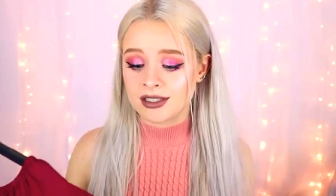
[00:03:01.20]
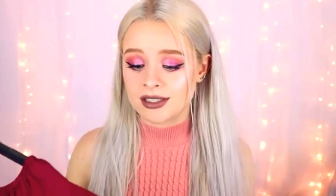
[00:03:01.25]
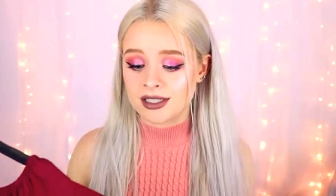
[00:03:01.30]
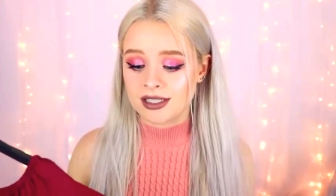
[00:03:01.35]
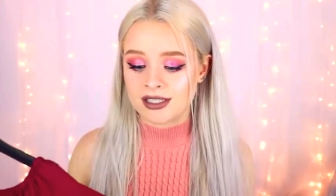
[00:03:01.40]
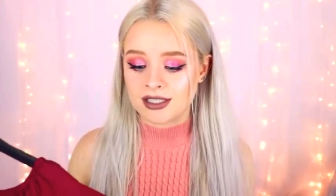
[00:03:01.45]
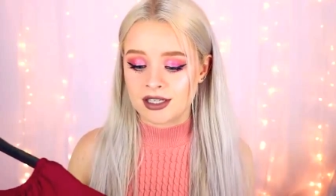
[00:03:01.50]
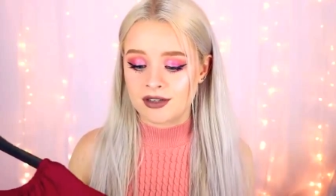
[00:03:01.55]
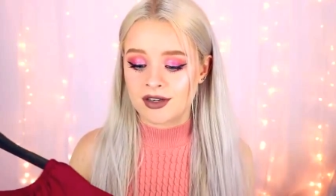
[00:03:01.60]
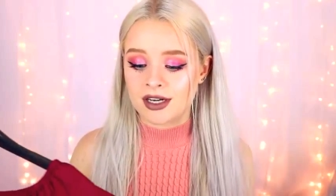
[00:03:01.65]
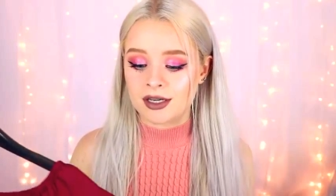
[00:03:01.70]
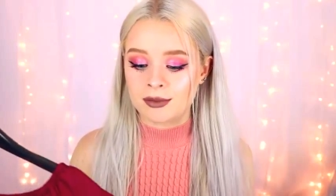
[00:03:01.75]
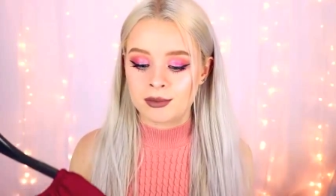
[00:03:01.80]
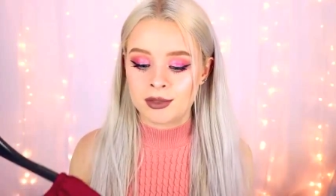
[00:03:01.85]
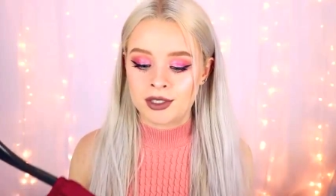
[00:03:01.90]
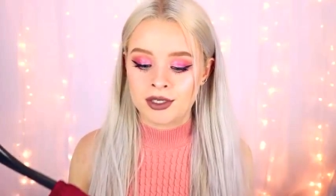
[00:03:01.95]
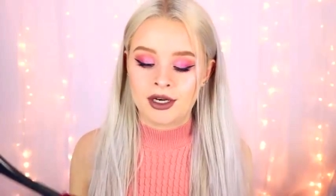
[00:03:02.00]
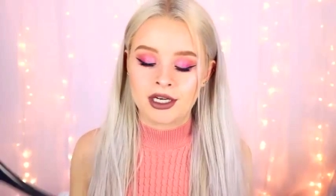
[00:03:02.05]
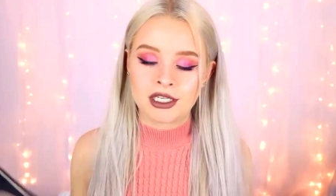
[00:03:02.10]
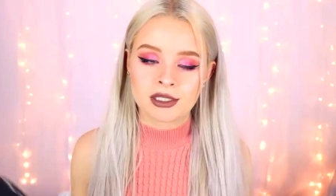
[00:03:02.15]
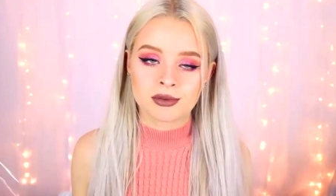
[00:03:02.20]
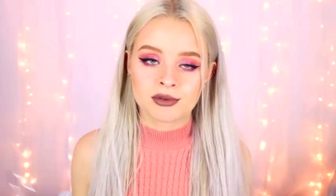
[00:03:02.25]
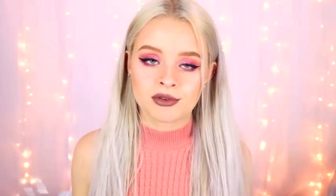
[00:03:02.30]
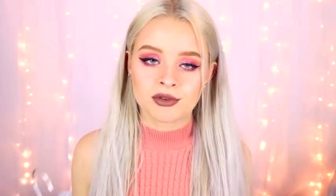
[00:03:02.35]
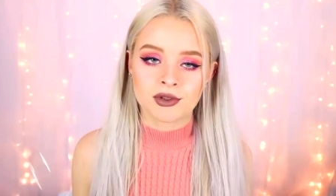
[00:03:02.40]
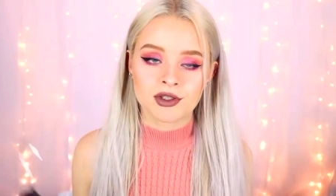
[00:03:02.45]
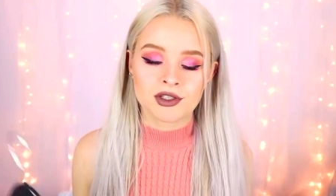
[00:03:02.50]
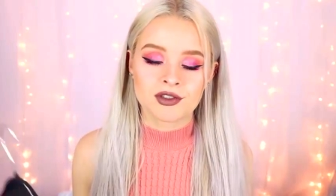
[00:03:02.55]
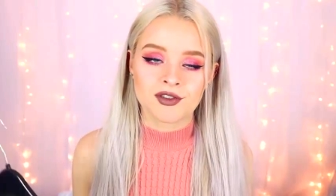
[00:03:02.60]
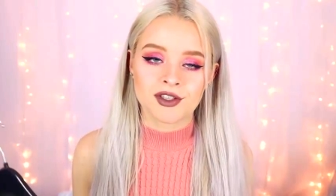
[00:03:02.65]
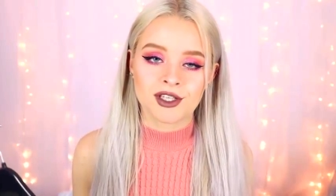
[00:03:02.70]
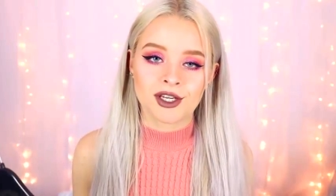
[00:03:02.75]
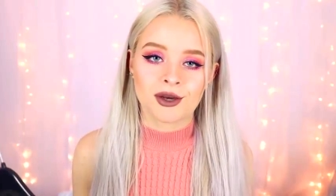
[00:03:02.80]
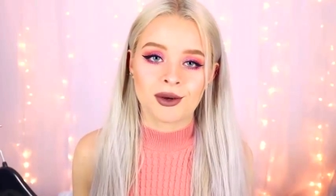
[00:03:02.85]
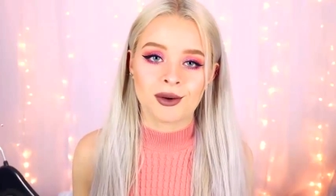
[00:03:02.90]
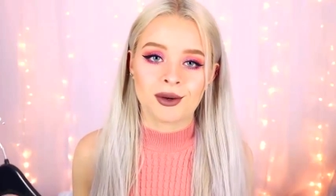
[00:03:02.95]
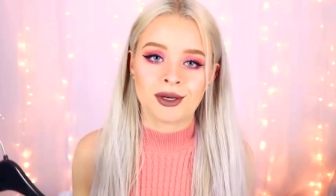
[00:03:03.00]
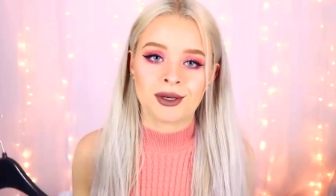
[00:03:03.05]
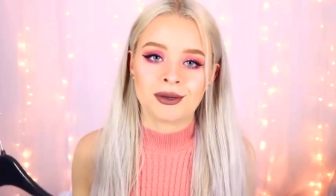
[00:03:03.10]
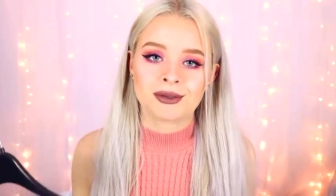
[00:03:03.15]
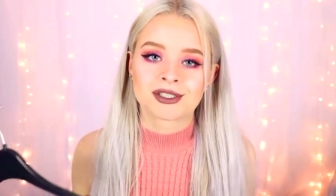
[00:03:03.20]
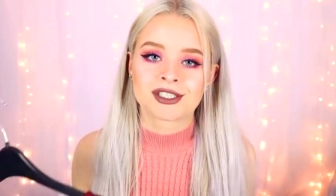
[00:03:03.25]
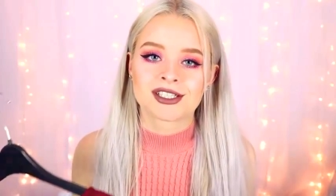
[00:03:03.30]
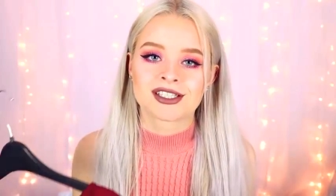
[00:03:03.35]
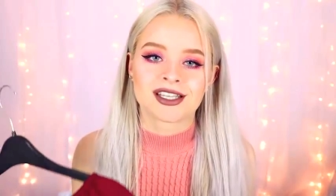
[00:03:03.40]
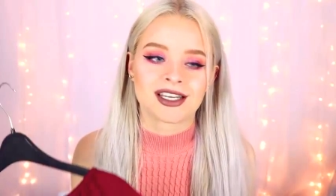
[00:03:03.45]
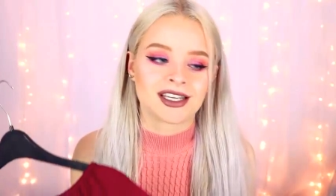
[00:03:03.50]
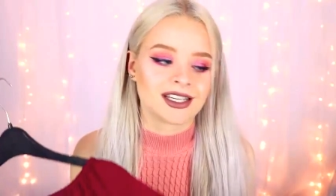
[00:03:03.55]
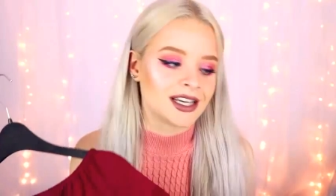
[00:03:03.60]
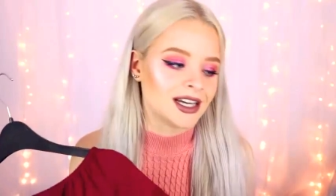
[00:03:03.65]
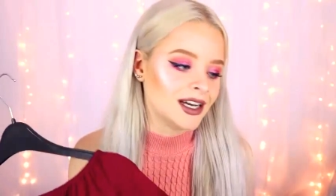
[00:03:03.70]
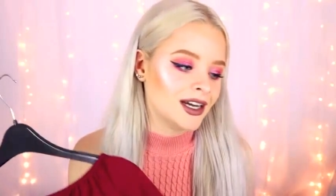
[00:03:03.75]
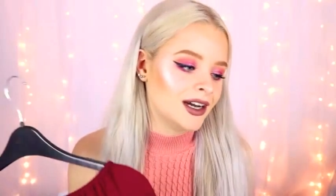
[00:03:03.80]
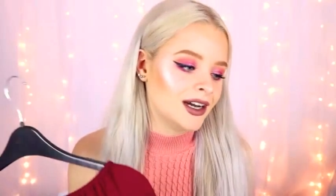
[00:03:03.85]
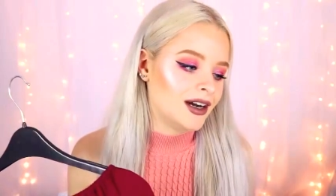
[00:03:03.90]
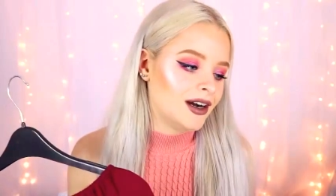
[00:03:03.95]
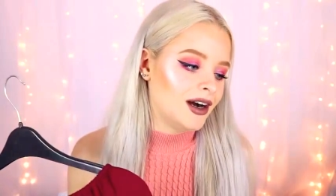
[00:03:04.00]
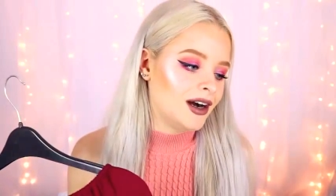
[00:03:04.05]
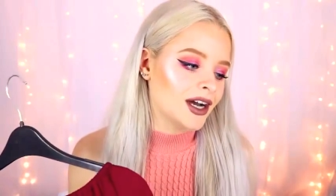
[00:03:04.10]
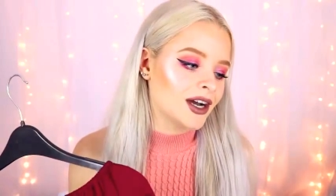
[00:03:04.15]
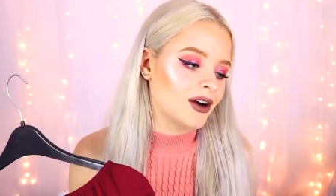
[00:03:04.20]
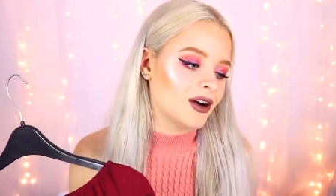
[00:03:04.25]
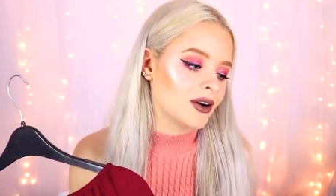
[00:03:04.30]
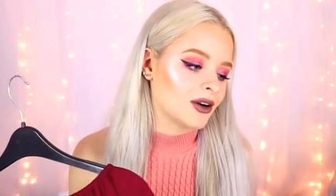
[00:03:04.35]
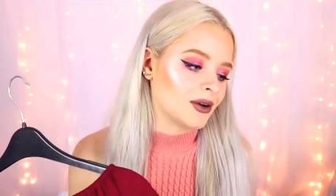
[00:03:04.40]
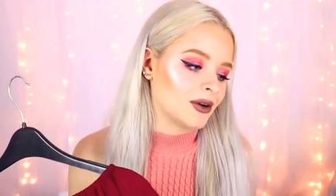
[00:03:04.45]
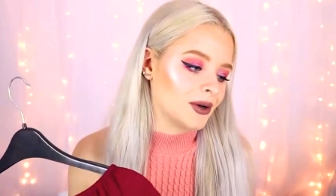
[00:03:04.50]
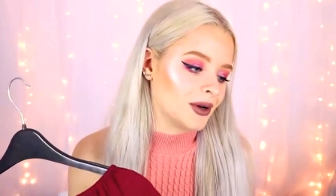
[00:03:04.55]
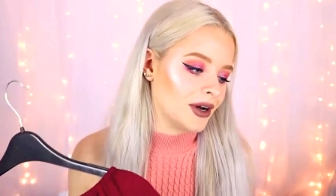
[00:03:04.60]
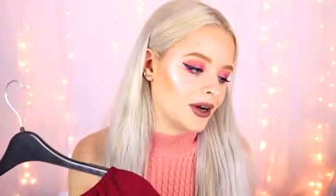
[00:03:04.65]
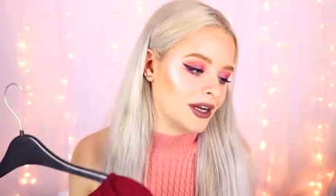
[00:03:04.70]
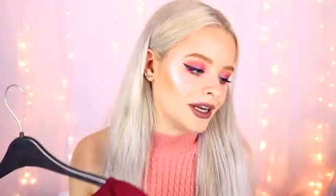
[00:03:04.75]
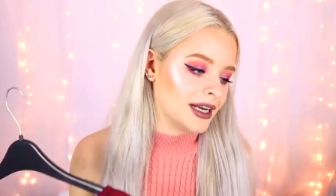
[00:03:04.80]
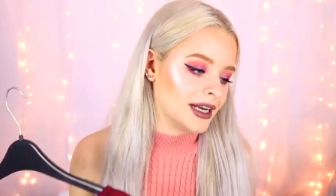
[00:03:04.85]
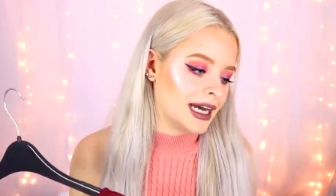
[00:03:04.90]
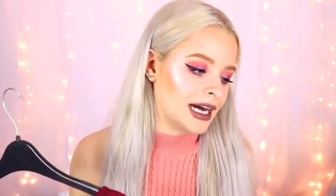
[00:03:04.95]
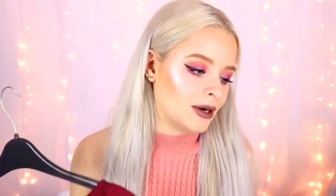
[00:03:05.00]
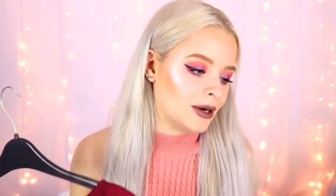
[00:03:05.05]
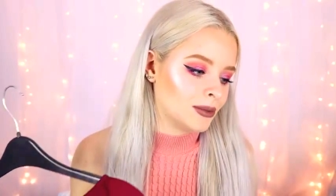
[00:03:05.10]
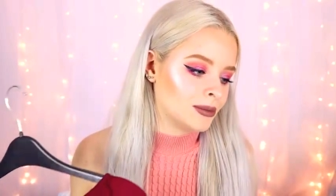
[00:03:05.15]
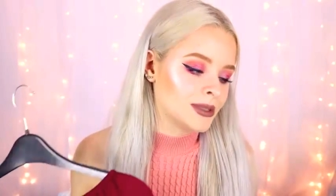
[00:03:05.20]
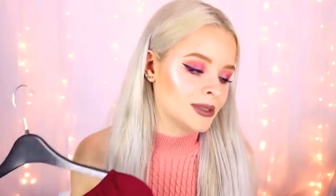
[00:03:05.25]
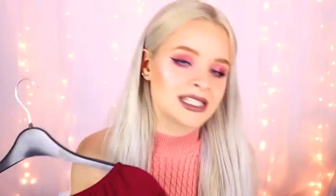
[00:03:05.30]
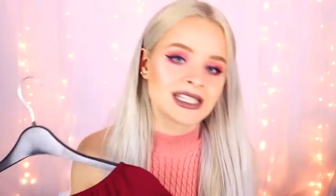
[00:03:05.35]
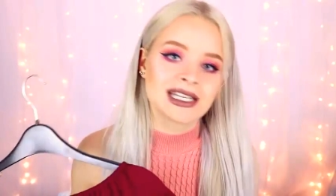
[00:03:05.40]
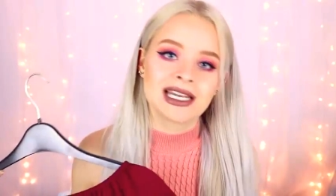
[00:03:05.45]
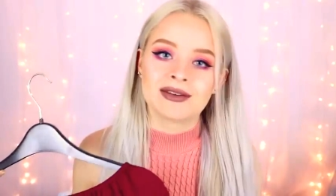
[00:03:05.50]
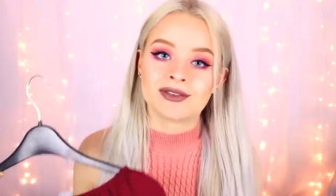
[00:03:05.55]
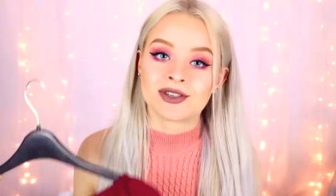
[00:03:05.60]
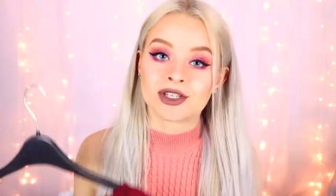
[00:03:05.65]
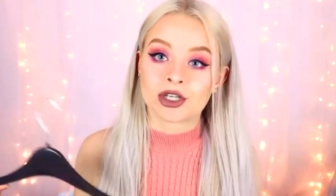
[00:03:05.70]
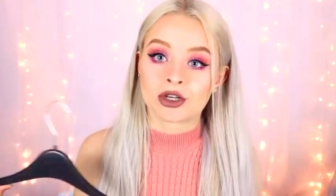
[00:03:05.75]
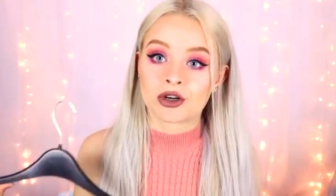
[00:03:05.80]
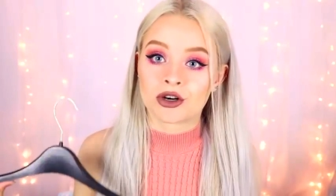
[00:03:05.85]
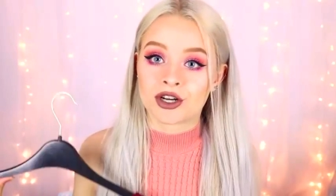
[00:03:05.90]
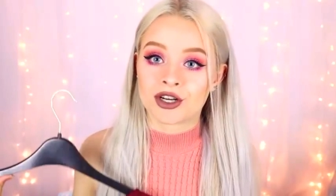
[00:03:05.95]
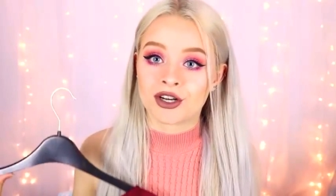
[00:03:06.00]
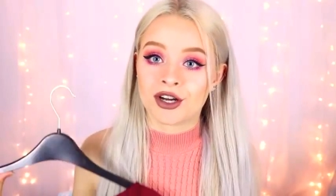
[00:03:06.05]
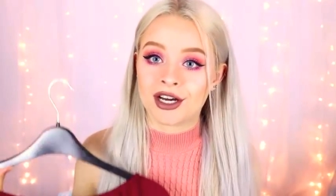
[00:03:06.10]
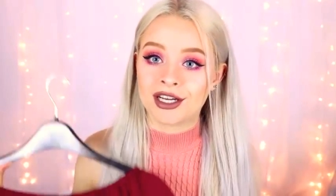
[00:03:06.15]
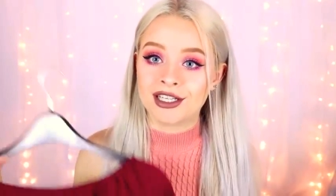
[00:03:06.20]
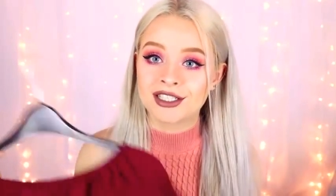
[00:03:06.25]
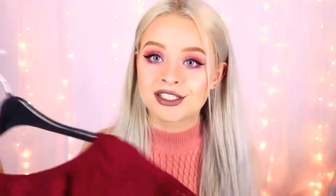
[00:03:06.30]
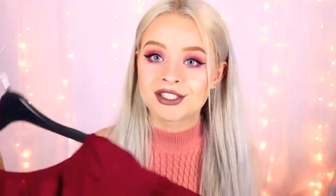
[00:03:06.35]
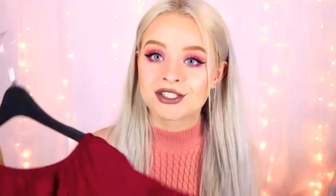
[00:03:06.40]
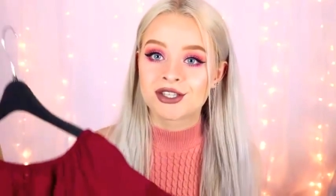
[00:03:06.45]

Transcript: that this stuff hadn't been ironed before this video and I was just like, I can't go and iron it now. It's 11 o'clock at night.